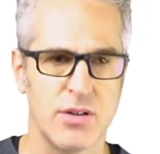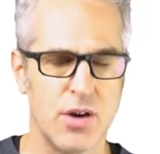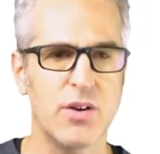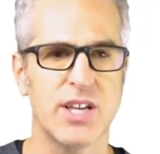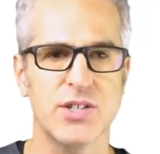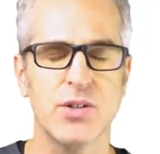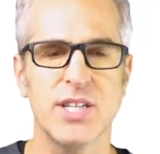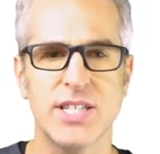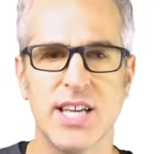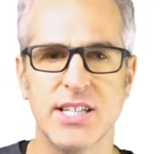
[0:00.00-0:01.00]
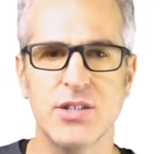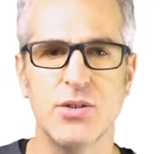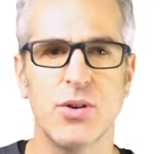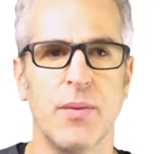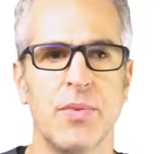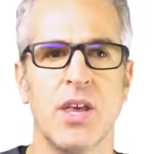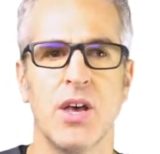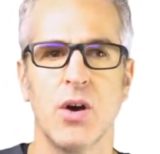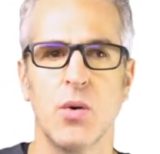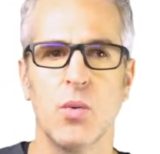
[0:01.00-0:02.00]
Okay, so let's get to it.
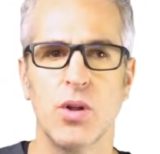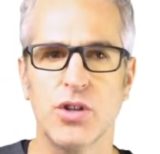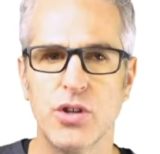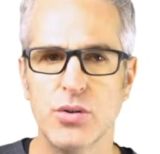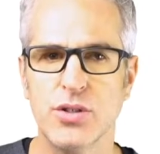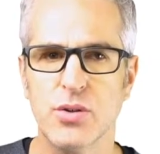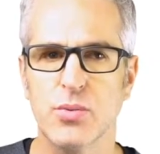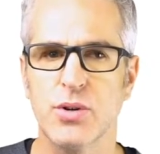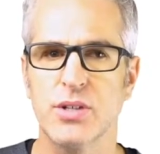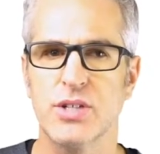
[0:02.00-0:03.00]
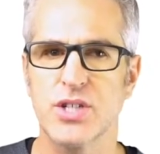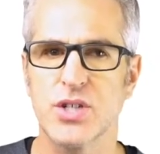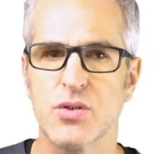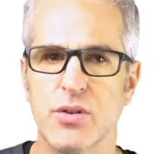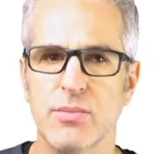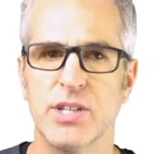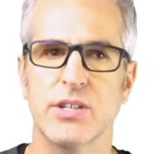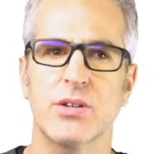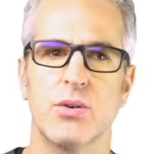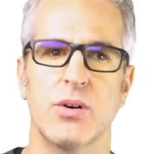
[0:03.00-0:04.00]
We'll use the word
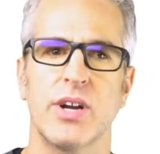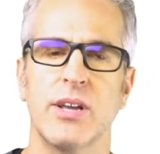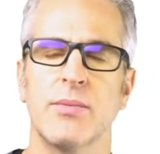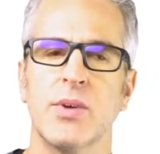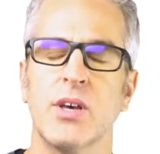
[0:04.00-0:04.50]
discriminatory